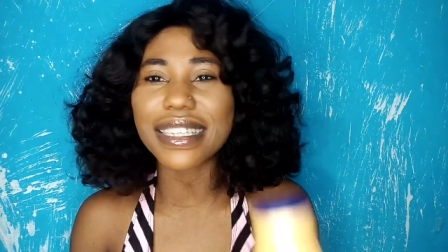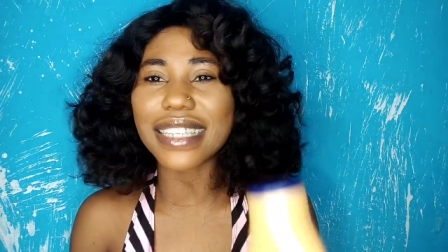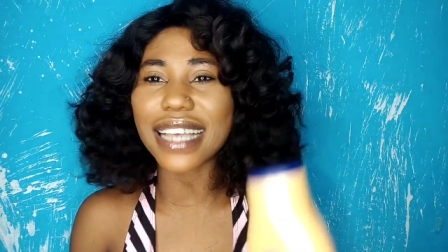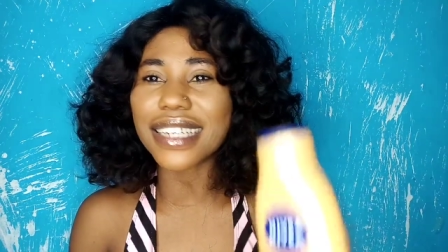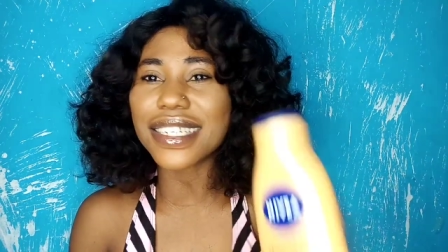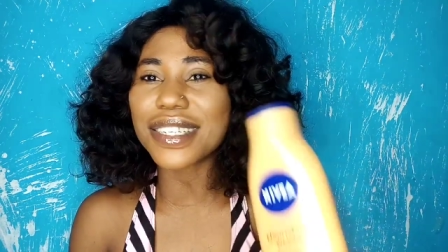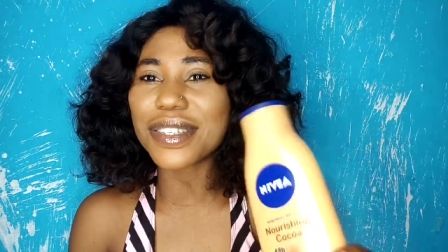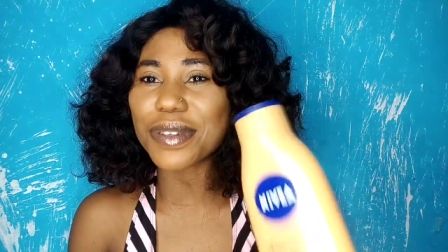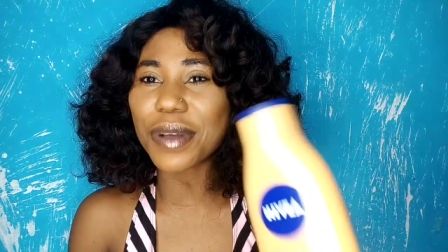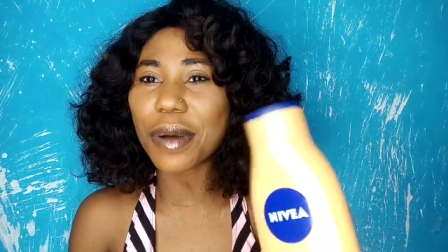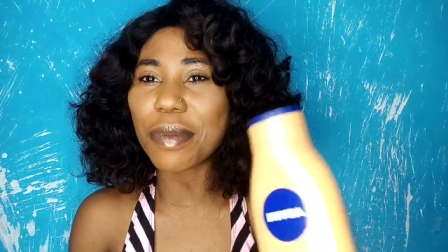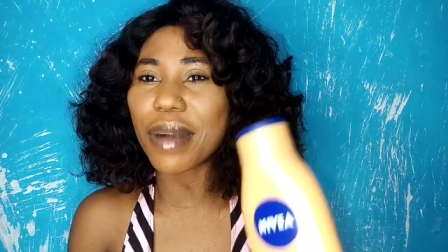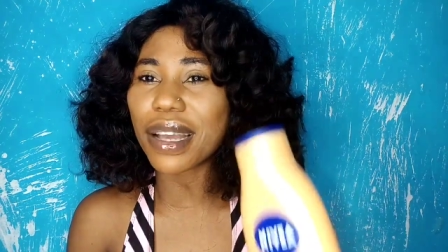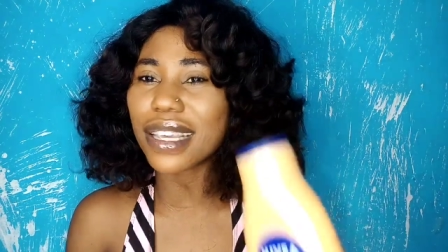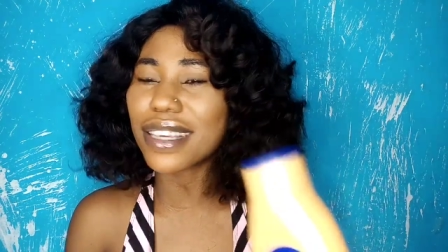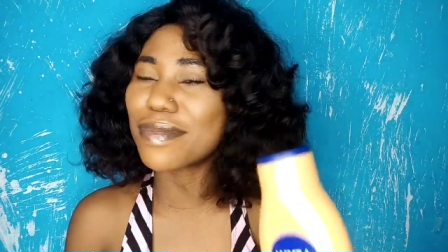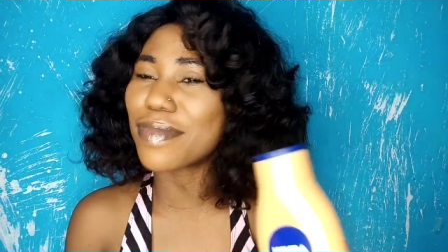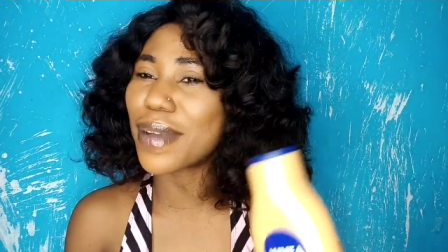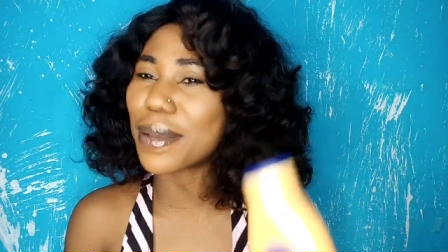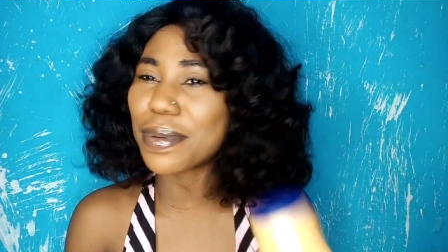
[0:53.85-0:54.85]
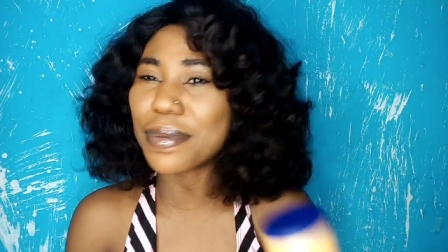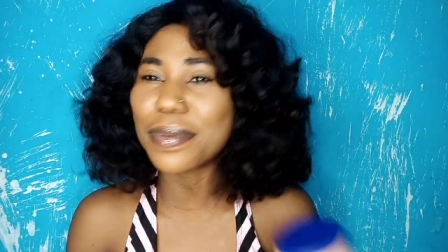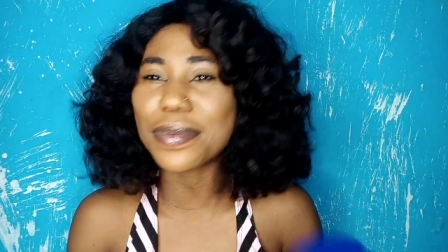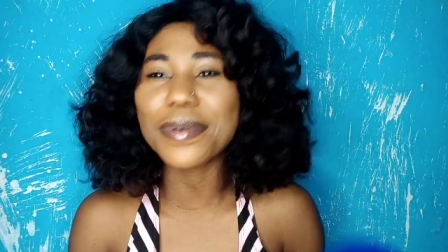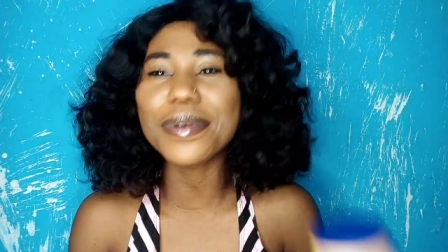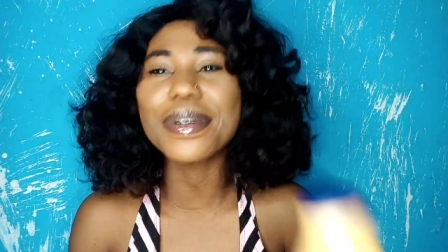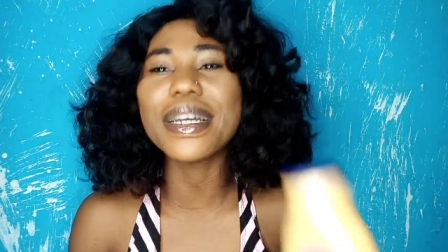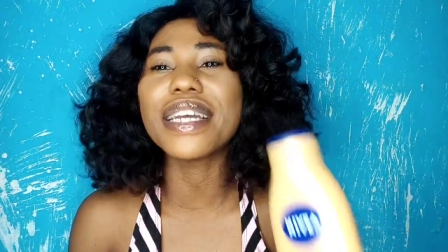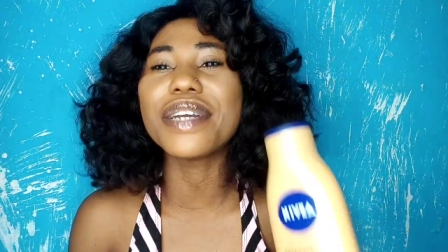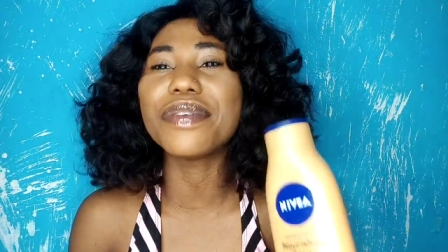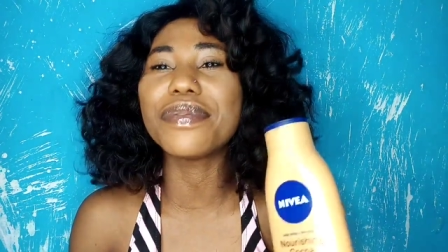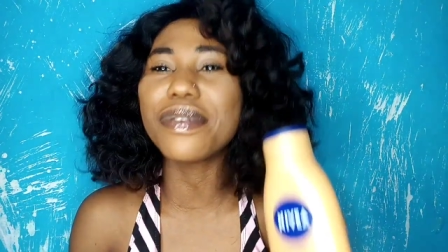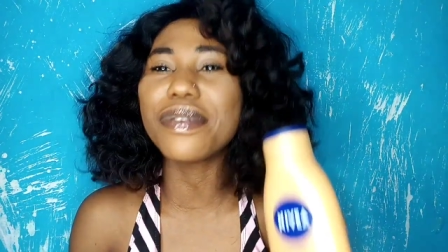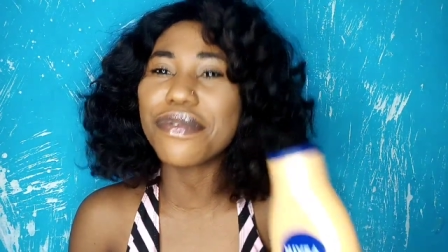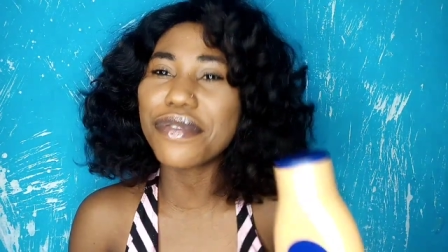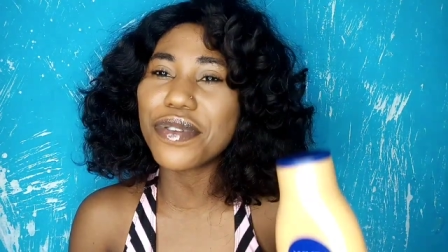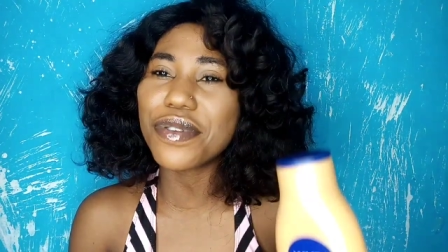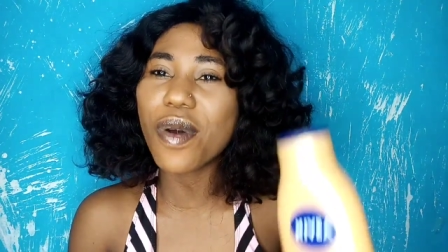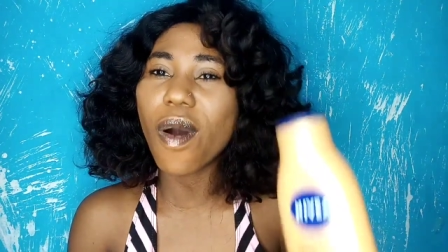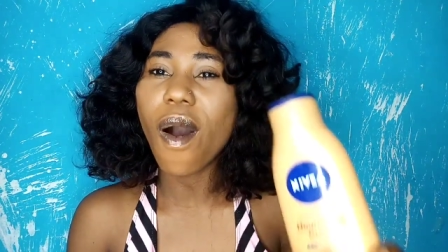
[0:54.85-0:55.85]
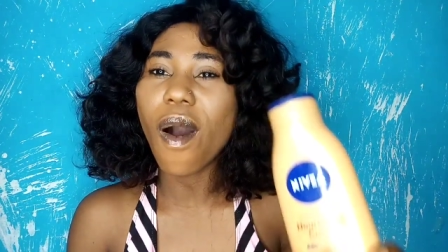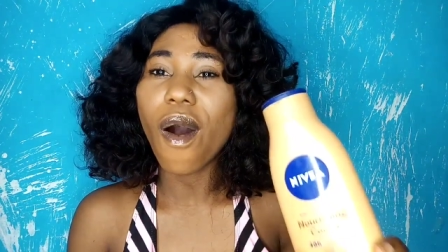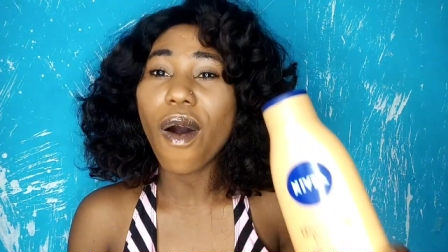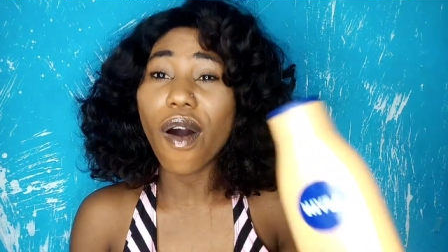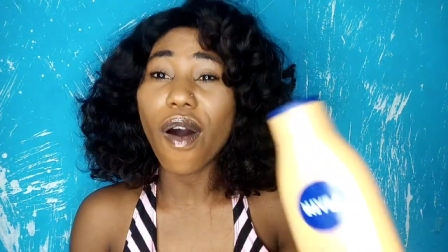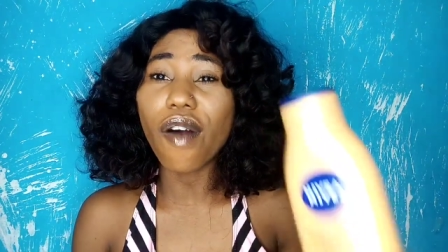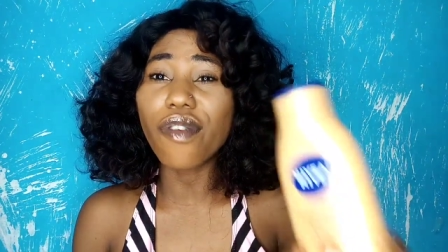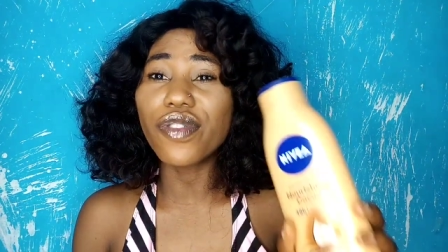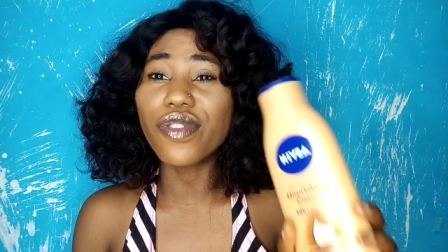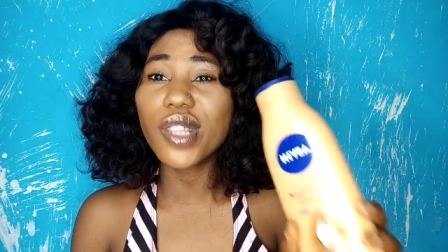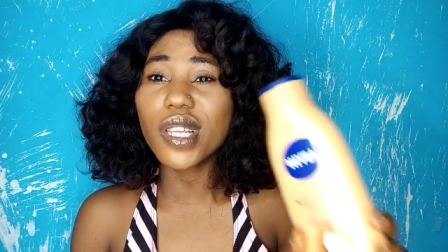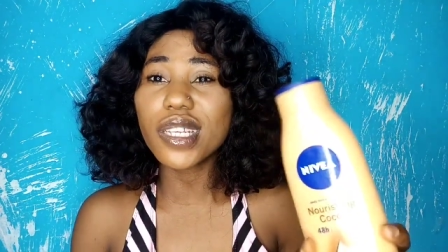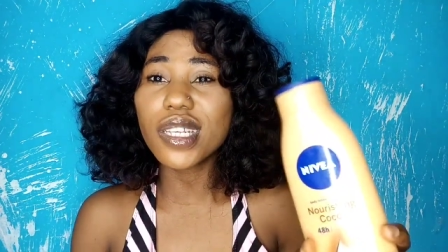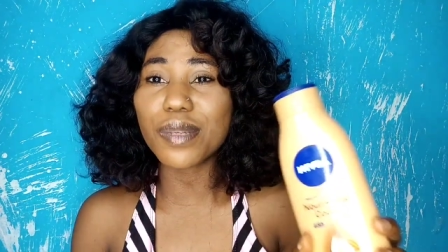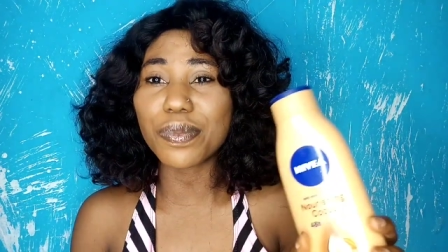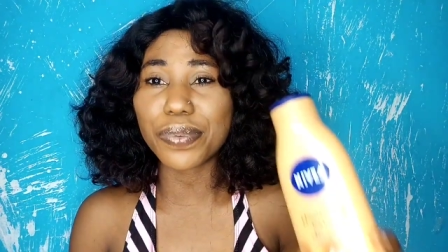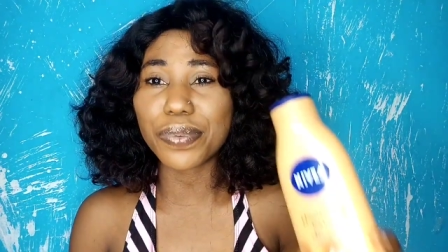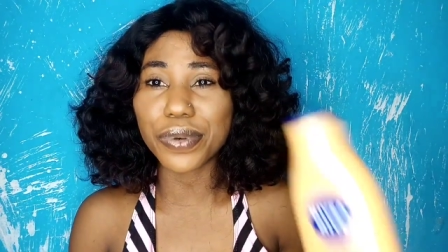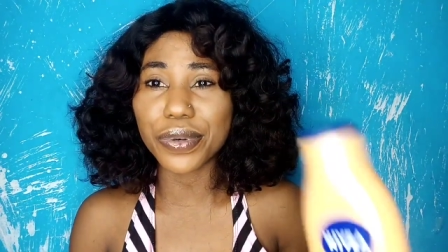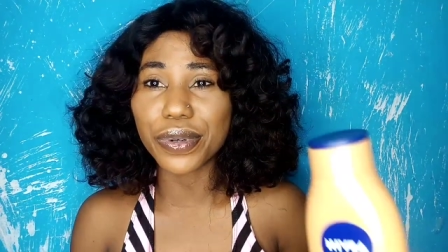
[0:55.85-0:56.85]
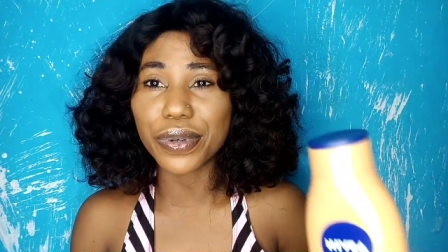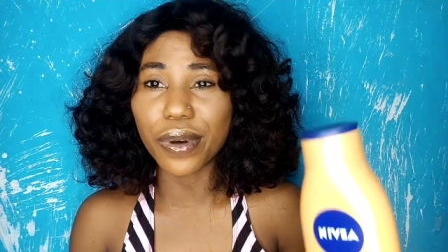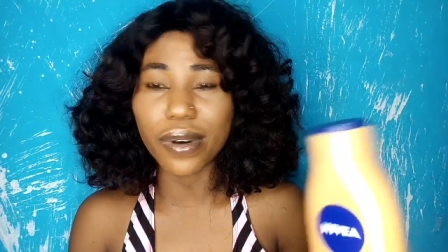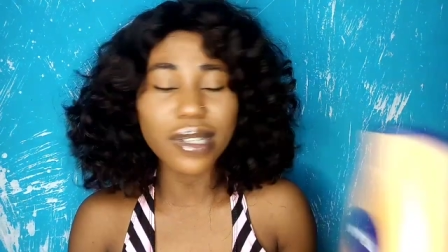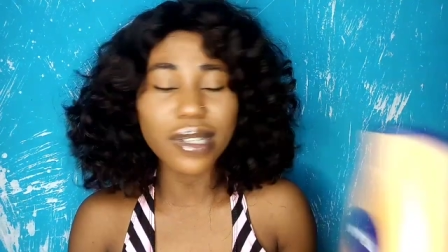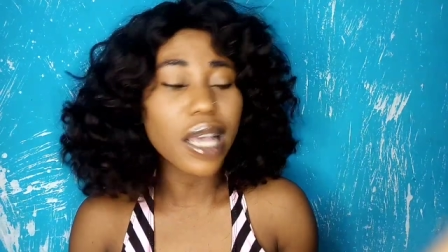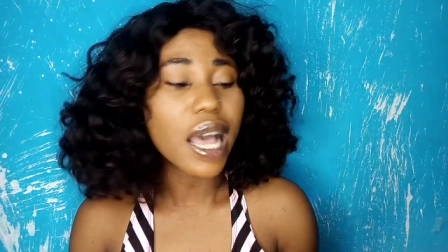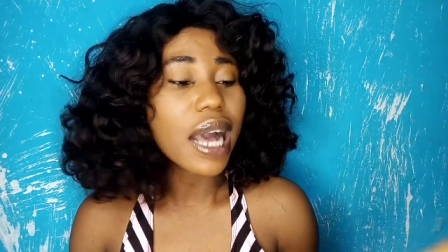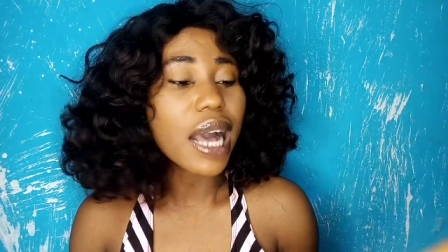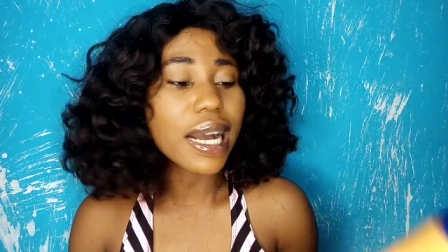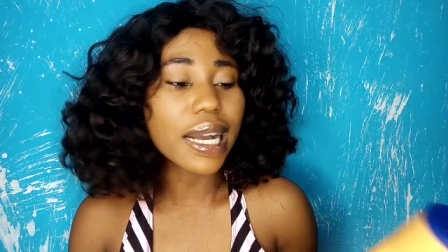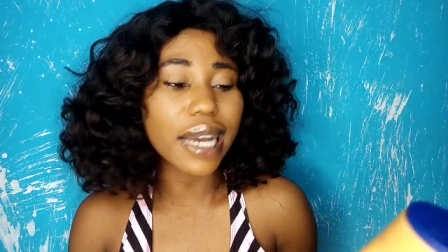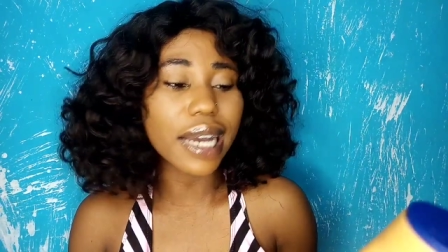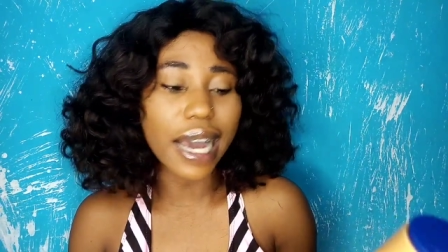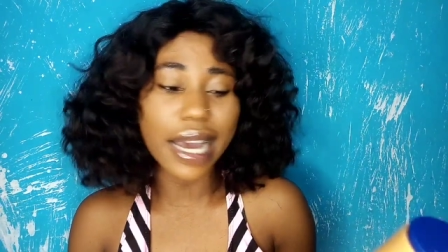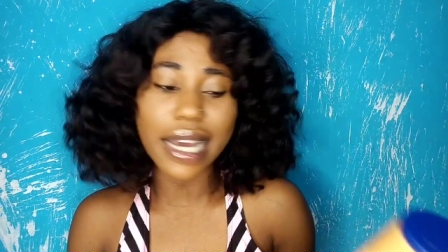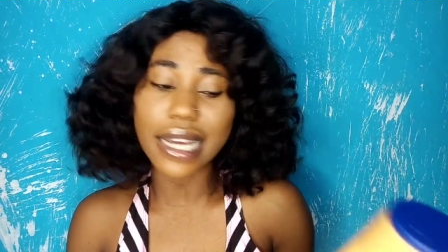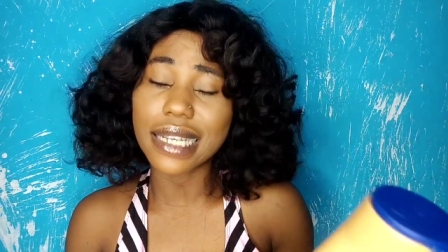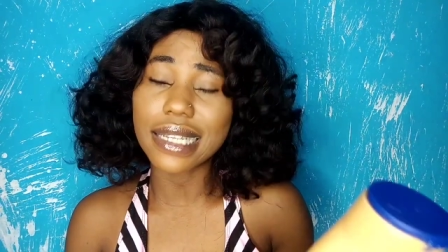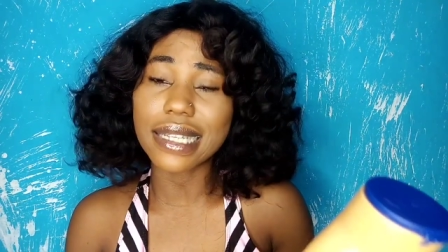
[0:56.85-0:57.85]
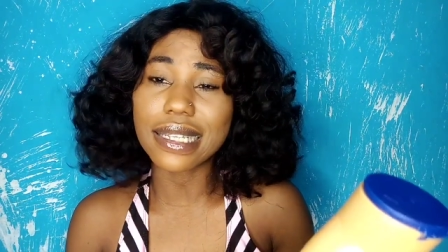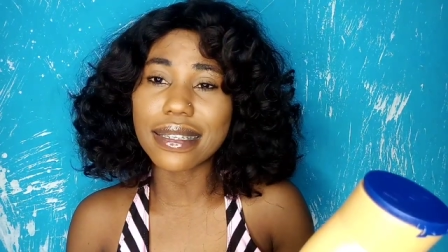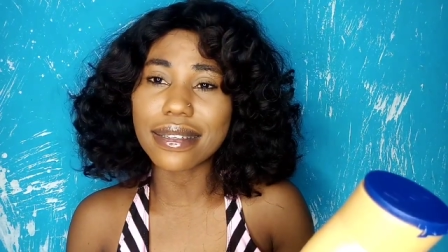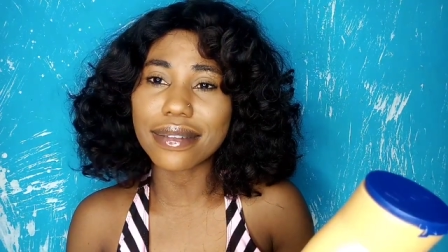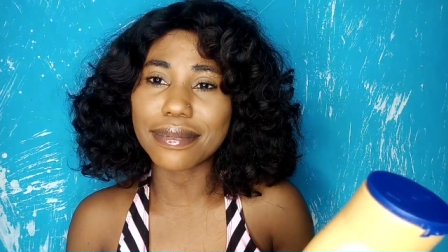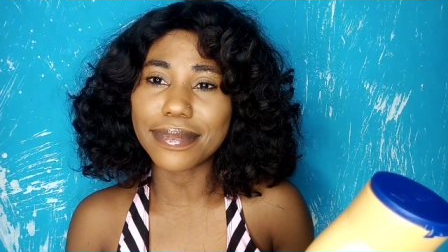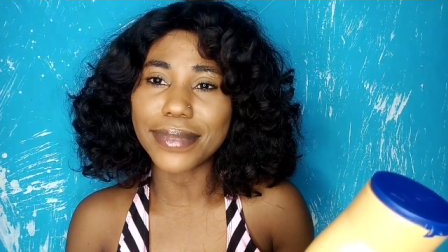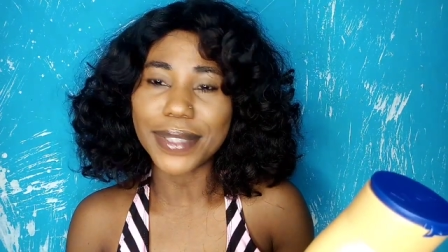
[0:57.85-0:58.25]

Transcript: I need to come and give my people a review of this product. Guys,